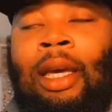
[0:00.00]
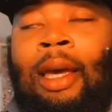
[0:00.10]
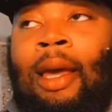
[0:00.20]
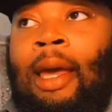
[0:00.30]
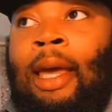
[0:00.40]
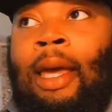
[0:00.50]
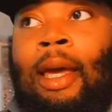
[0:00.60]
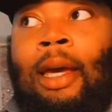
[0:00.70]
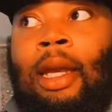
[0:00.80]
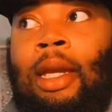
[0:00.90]

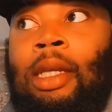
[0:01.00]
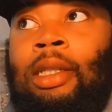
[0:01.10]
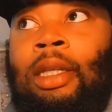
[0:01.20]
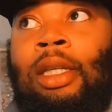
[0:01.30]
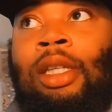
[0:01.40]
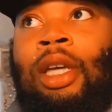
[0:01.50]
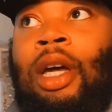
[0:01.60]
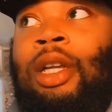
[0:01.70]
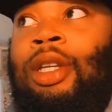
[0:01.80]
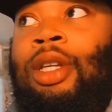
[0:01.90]
in
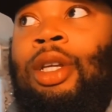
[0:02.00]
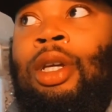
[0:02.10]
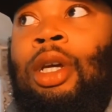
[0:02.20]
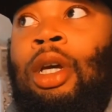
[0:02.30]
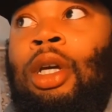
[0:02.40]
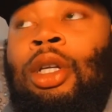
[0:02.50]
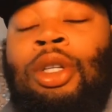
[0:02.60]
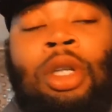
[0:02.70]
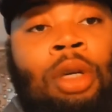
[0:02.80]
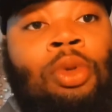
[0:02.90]
such
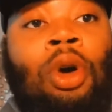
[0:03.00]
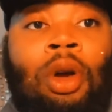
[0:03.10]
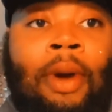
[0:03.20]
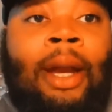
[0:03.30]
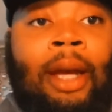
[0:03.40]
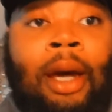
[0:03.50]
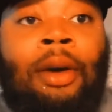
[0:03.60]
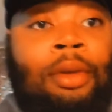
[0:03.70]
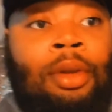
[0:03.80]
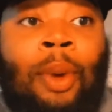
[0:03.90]
turmoil right now,
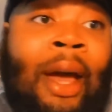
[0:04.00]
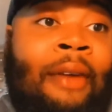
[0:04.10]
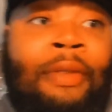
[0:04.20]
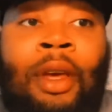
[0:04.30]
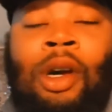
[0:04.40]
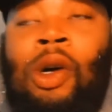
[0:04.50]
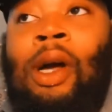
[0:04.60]
the way I feel.